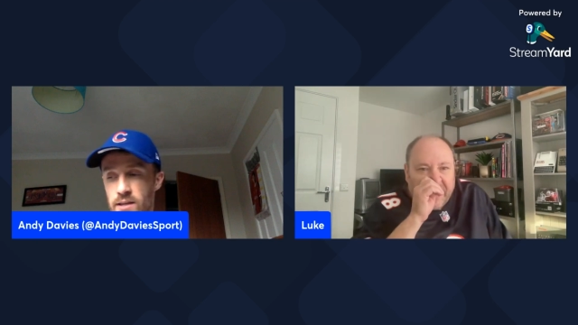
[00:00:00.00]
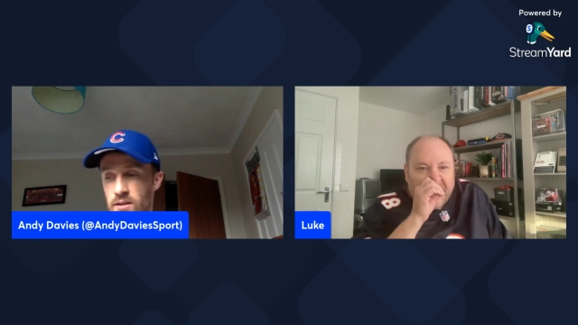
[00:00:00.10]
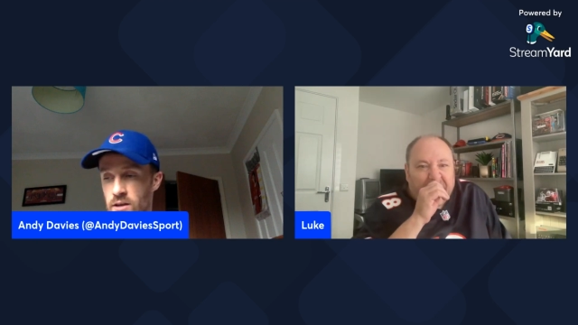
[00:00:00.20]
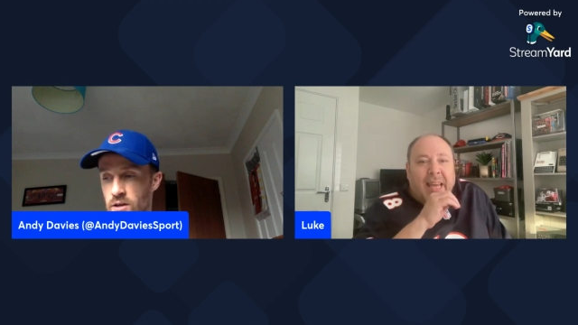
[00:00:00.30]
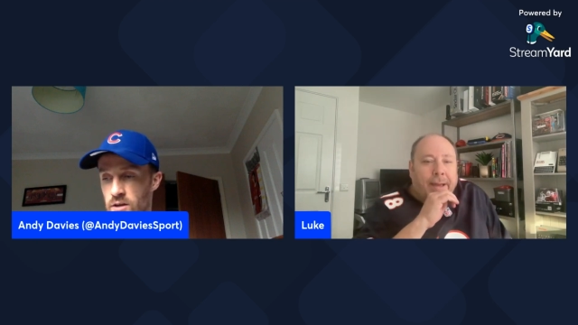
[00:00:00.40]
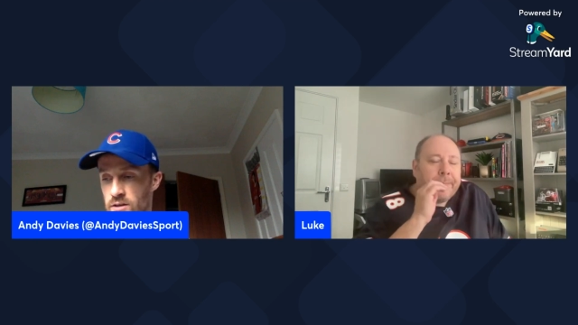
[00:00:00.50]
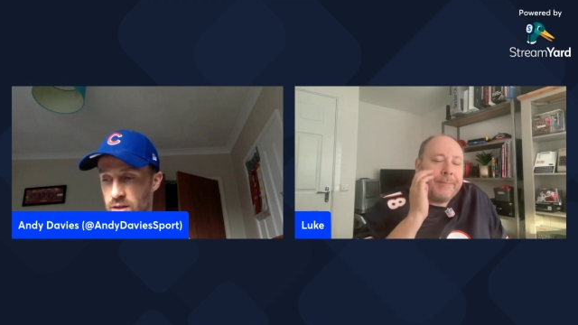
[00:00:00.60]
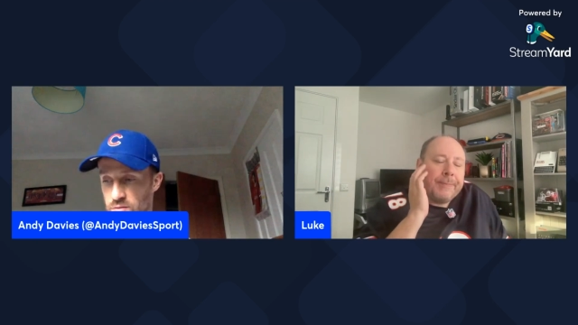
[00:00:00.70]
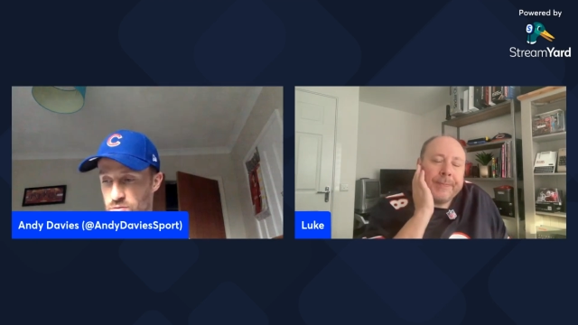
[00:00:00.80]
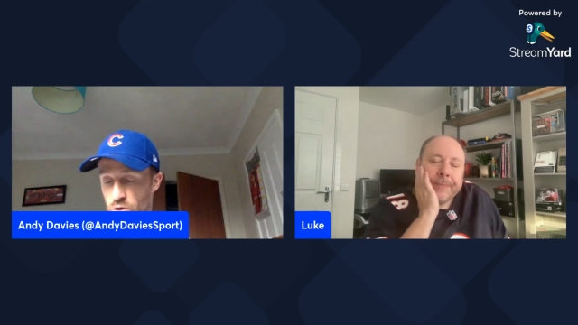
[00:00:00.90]
Speaker 1: And
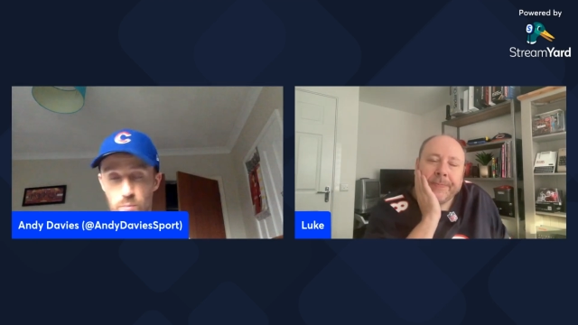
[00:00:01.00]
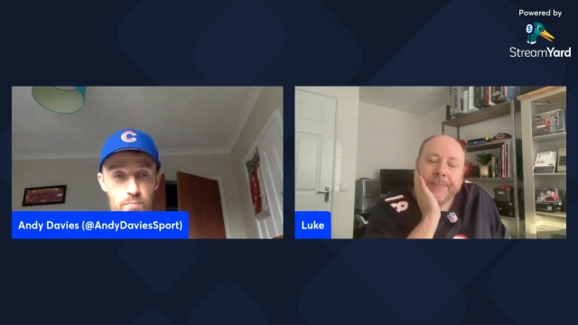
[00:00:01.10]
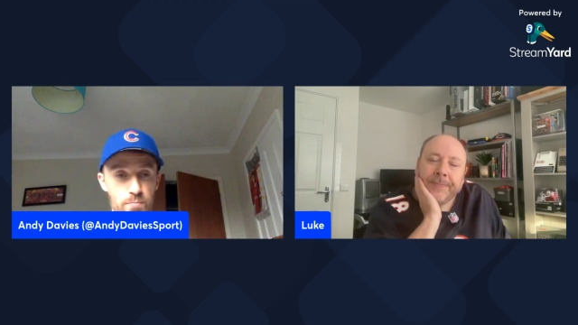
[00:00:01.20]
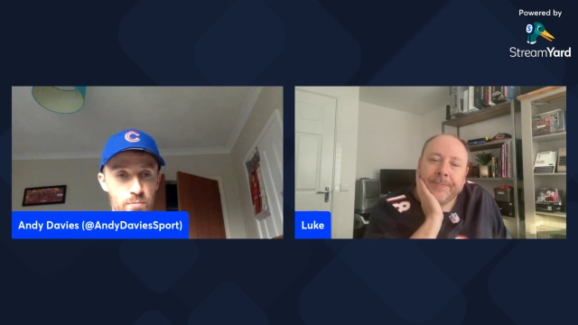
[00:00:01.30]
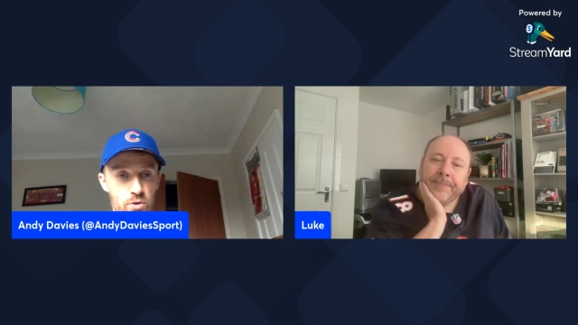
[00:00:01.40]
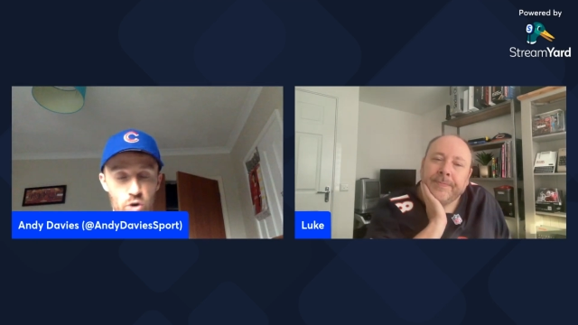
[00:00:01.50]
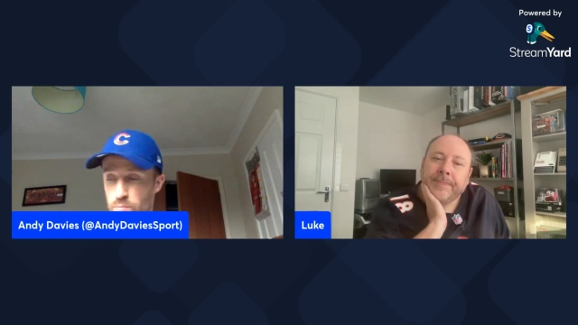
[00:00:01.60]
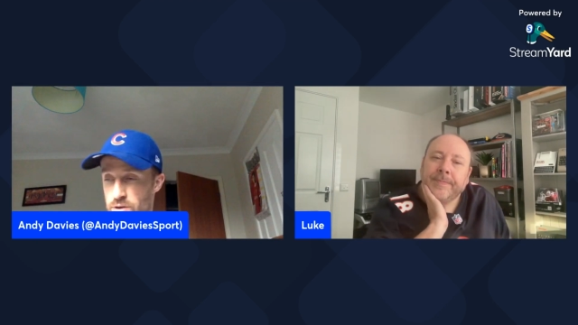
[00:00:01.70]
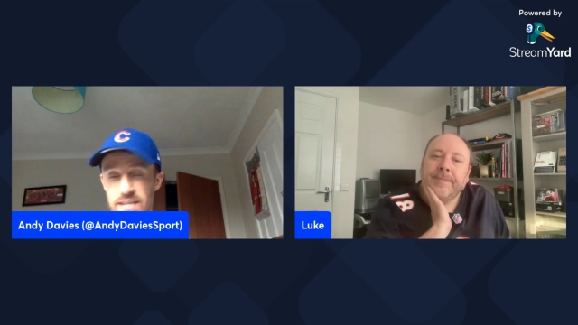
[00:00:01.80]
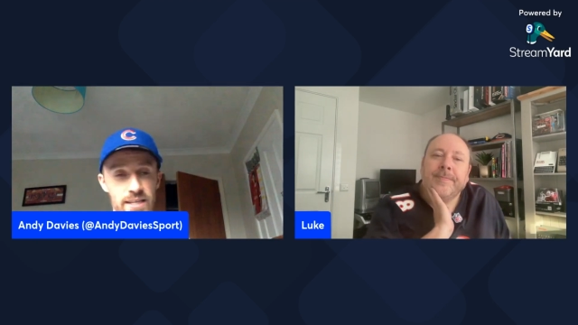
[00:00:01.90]
that's what Tom
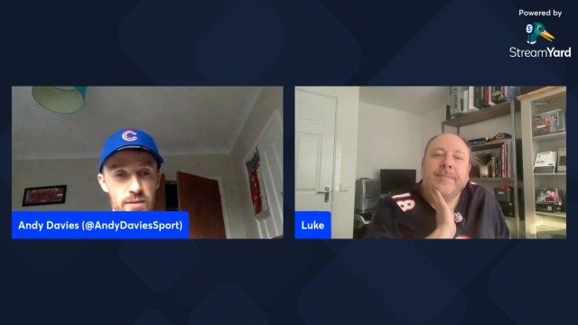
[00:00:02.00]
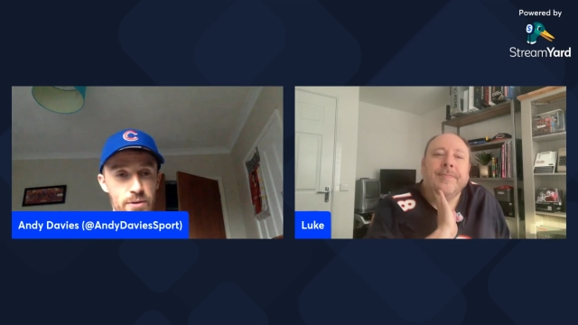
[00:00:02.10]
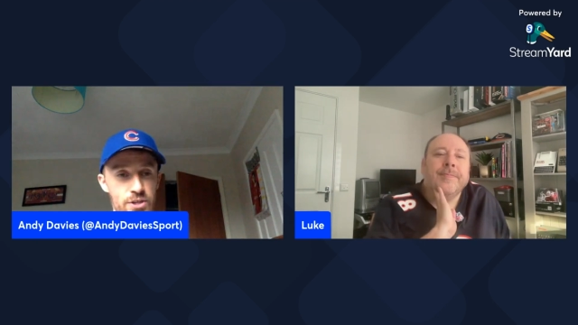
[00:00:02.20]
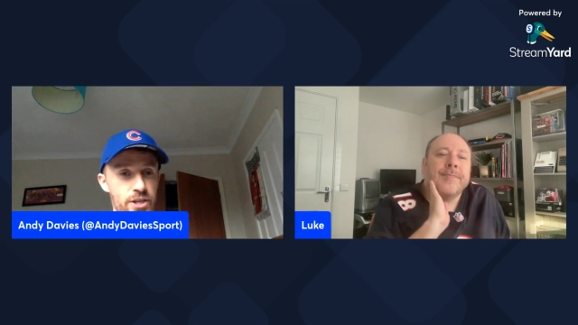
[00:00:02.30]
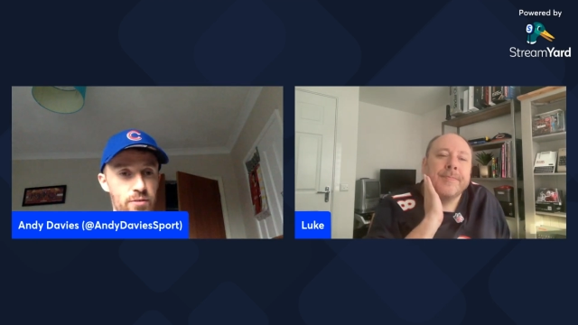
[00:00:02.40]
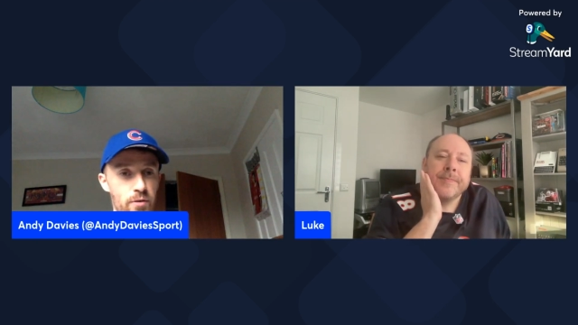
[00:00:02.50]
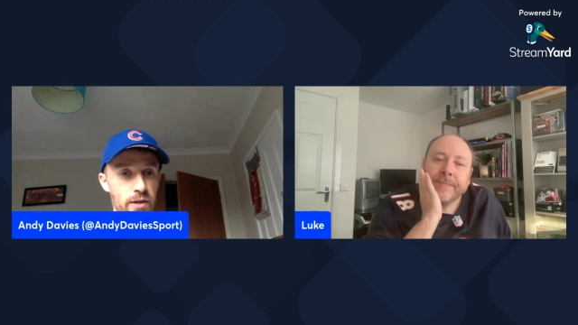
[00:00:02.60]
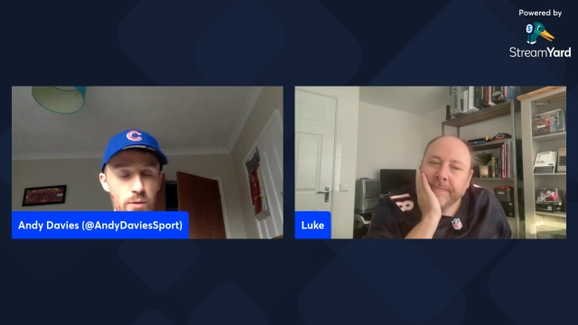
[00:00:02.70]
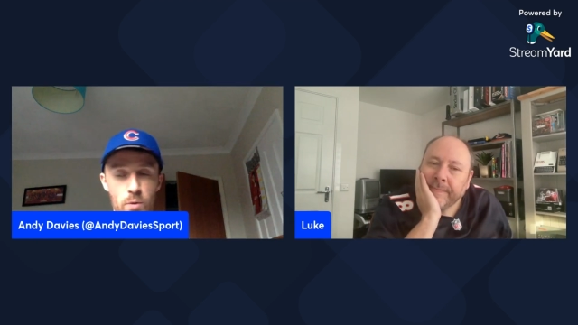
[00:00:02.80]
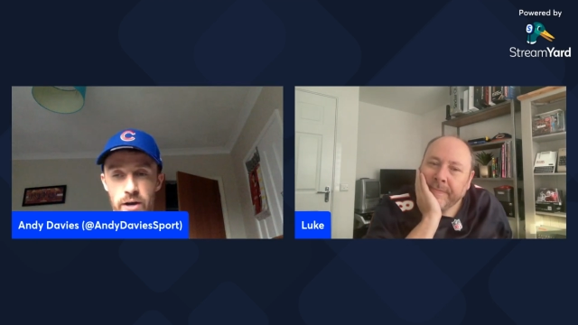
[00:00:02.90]
Tom Brady did at Michigan as well.
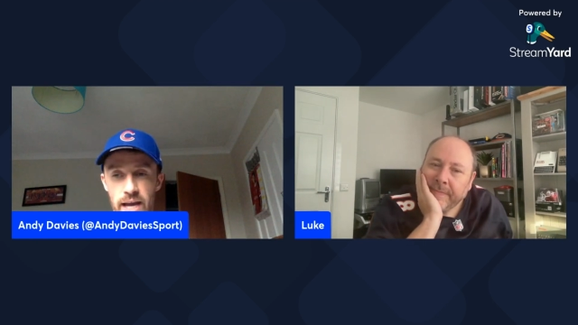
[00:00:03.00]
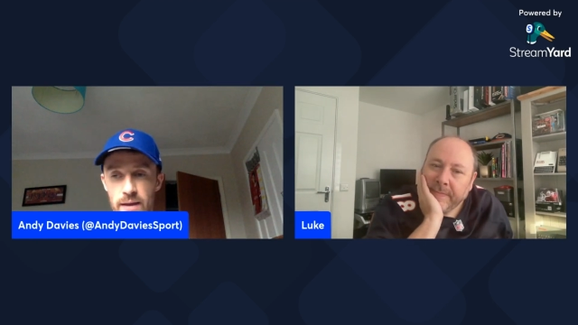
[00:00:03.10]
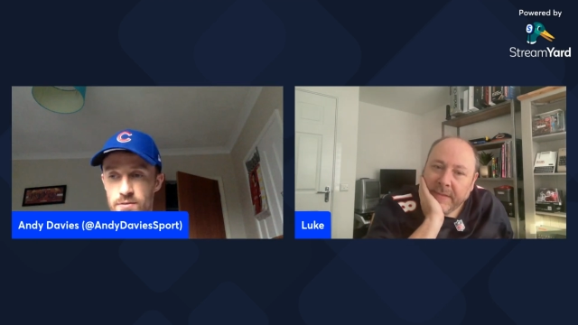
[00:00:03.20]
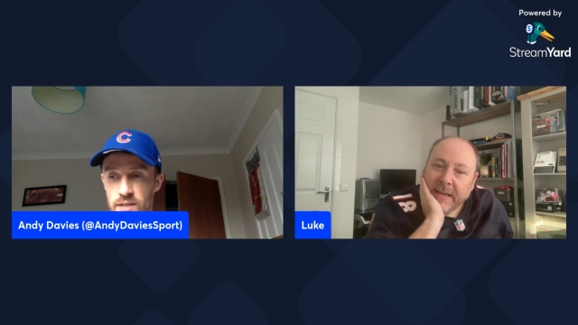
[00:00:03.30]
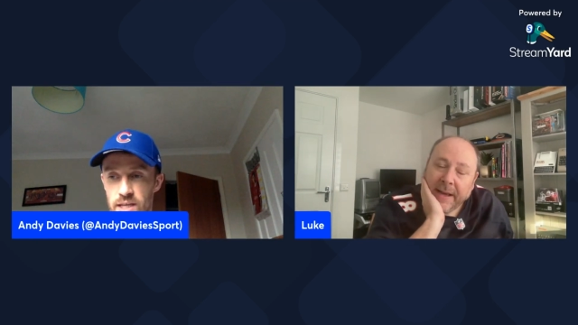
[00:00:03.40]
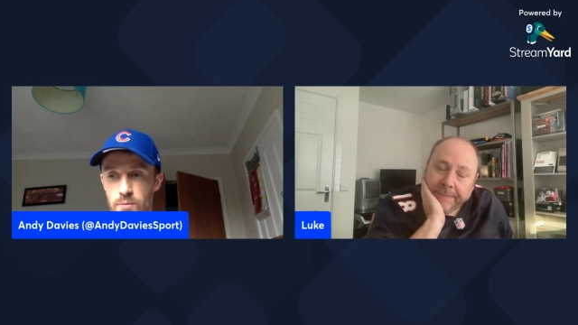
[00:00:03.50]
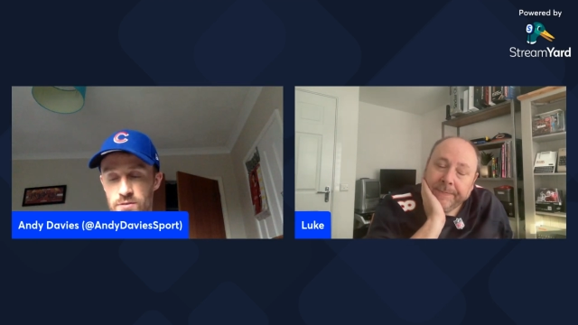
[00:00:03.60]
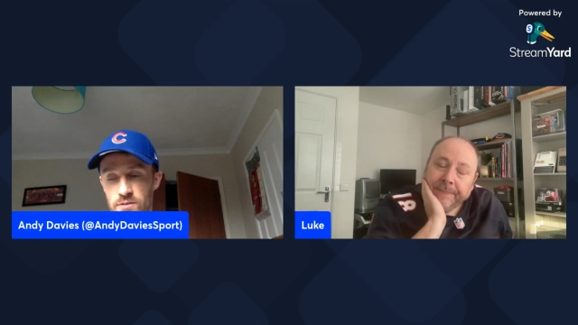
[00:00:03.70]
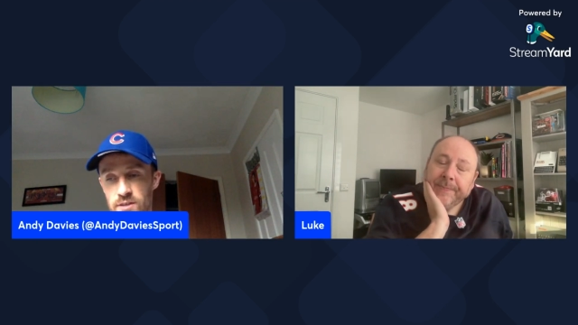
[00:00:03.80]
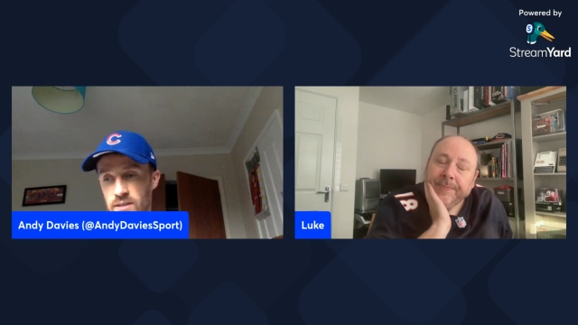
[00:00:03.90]
He won games, and he
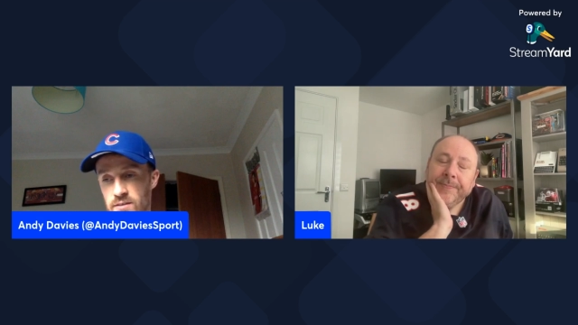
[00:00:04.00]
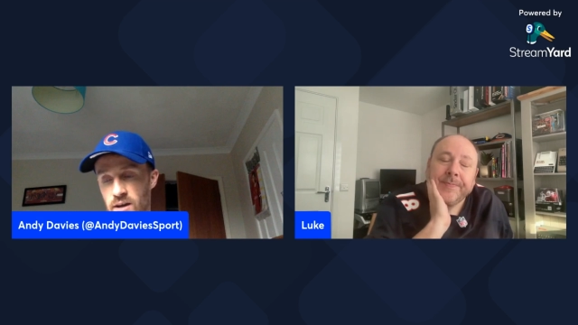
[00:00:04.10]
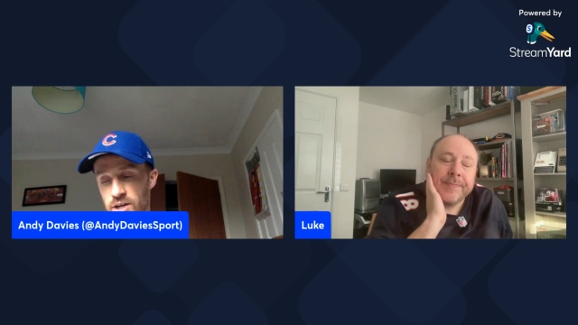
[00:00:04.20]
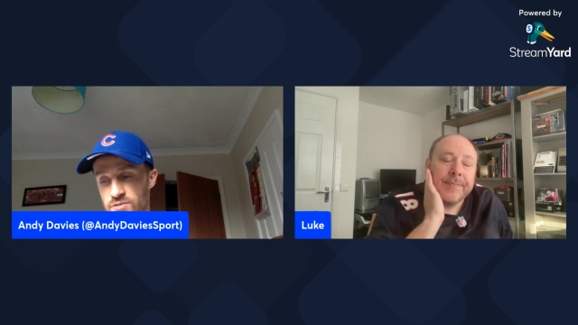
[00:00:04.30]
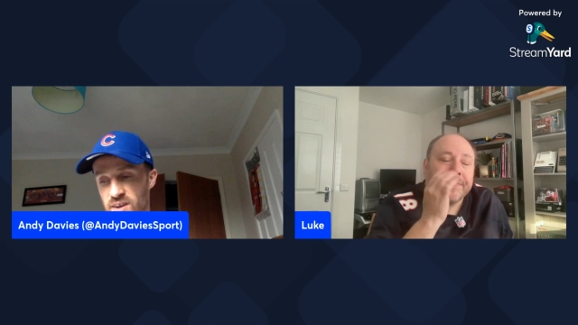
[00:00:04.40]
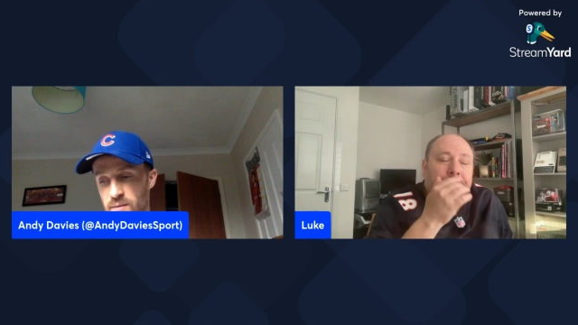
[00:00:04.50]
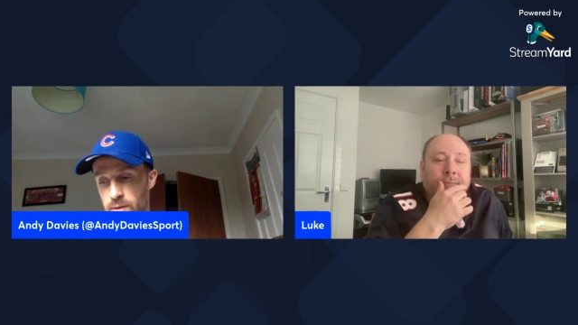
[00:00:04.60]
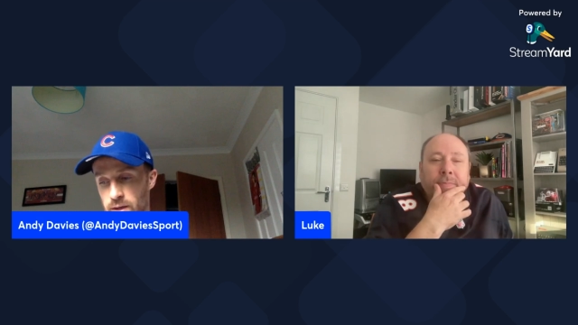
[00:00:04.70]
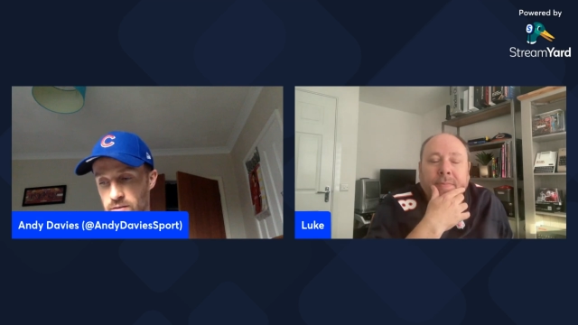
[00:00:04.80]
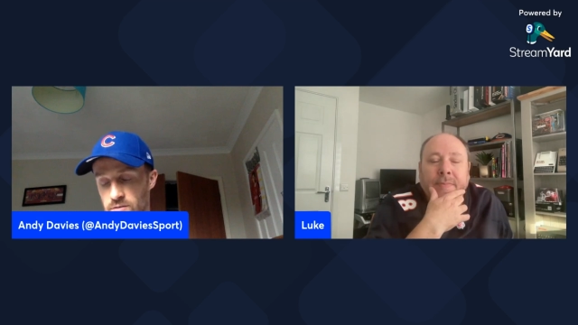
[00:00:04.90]
wasn't seen as a high draft pick.